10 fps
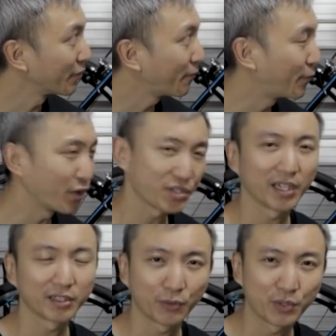the
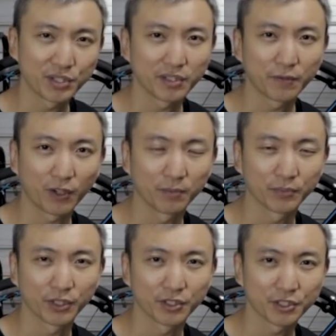first thing that we see
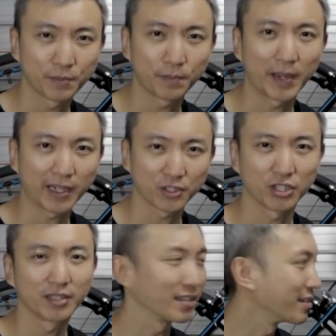from the spec
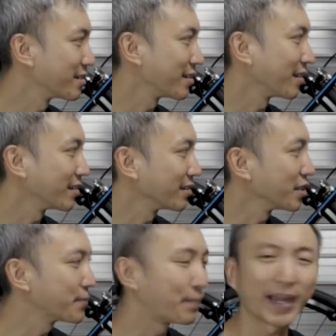sheet is that
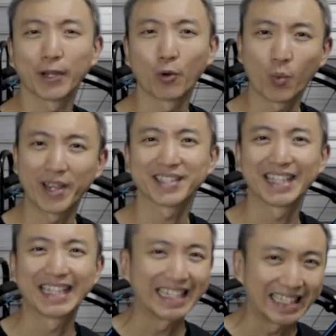this bike weighs
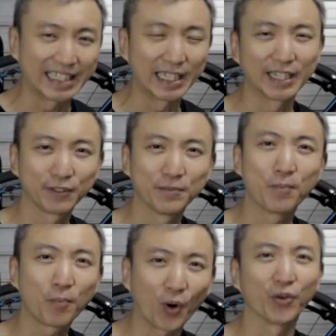
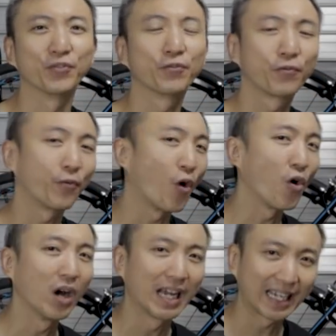
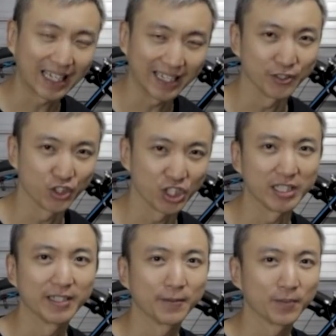11.4
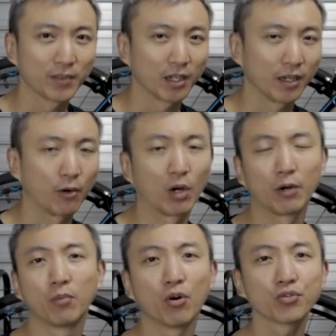kg. Now,
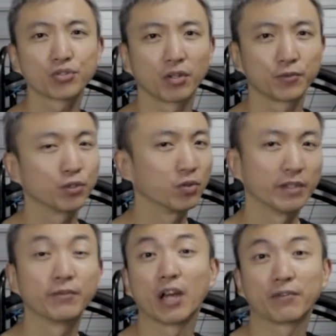while most of
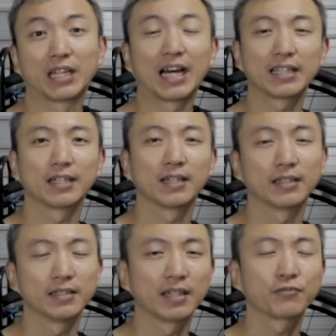you, if you have done
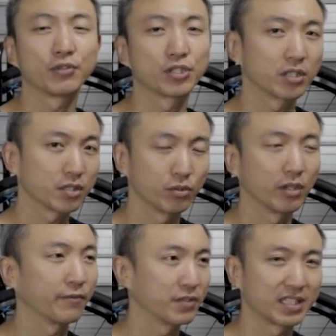enough research,
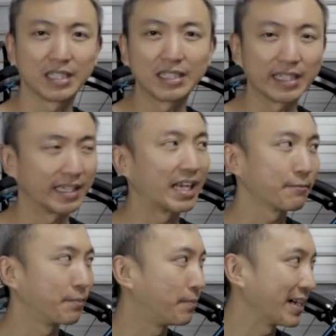you have seen
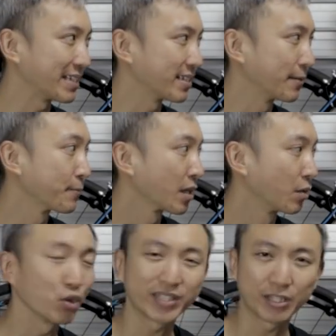enough bikes,
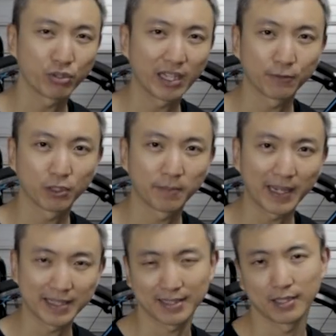most entry-level
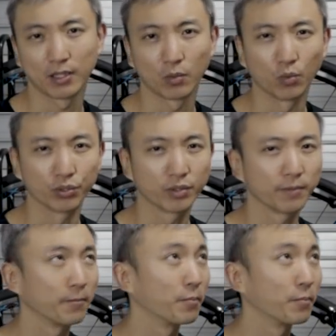bikes would